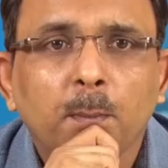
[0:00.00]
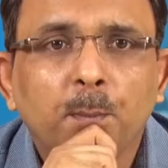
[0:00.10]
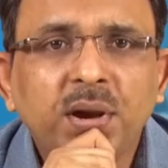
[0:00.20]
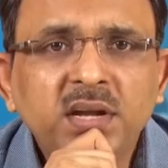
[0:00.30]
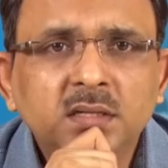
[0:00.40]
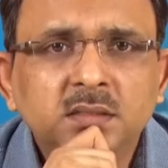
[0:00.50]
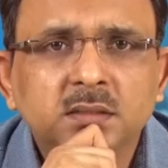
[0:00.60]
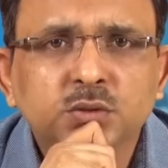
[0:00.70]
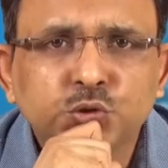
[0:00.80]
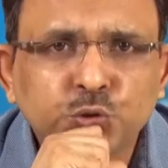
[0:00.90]
But
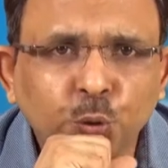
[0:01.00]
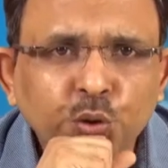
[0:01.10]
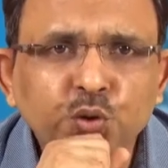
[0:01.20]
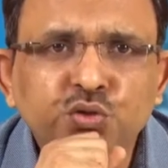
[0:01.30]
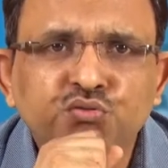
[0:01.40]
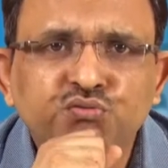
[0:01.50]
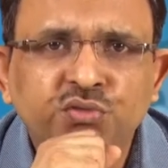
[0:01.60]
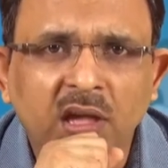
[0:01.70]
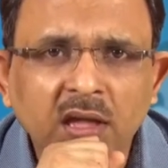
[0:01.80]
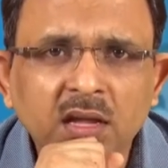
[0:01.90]
do you
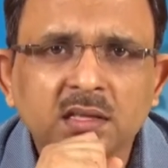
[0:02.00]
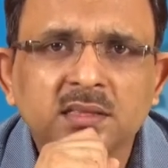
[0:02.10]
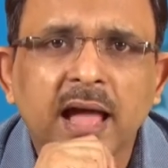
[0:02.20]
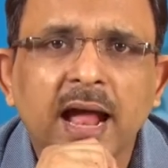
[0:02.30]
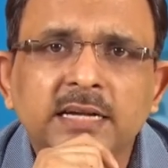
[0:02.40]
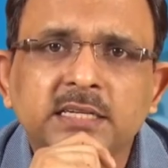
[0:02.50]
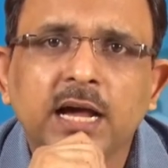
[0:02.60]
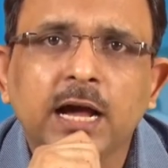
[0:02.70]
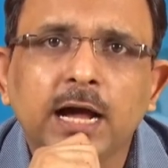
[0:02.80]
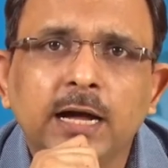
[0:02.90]
think
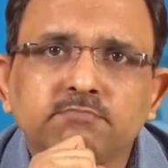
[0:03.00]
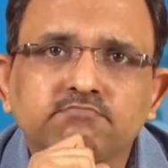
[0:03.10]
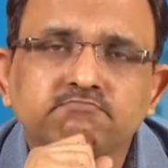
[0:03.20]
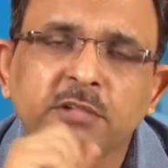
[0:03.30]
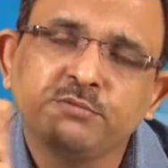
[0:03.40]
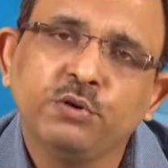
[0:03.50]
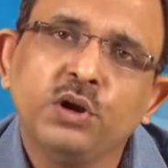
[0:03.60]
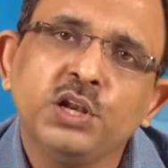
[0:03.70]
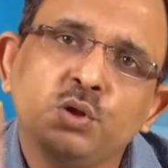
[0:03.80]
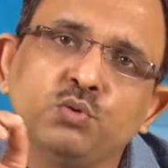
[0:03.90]
that before
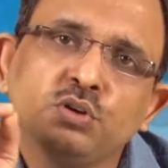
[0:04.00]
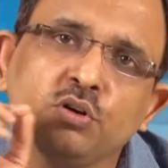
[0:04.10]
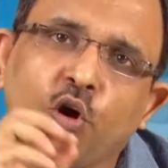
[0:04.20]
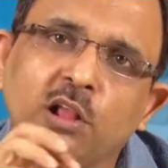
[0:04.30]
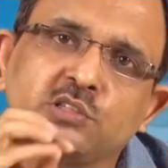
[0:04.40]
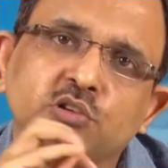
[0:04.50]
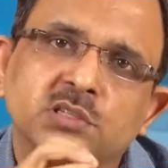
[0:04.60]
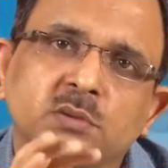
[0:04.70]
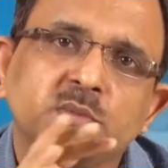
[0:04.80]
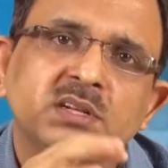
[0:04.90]
Newton also
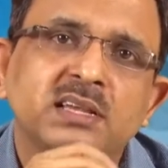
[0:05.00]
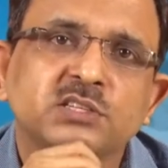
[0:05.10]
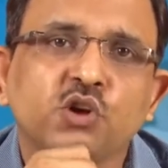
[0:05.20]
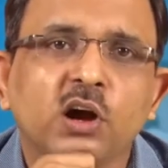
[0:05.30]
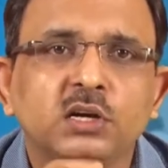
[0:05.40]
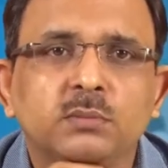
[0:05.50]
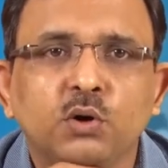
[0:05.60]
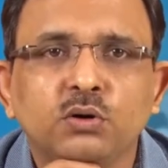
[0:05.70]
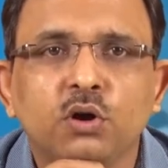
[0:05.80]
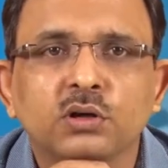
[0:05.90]
someone has talked
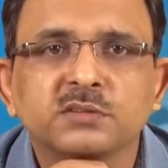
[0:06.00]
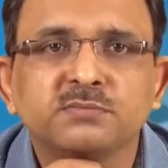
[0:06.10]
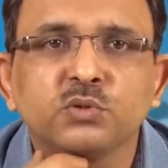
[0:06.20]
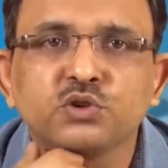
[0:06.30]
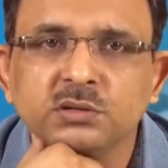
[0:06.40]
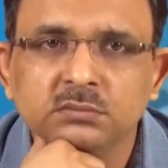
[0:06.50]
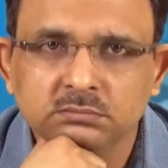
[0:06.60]
about laws of motion?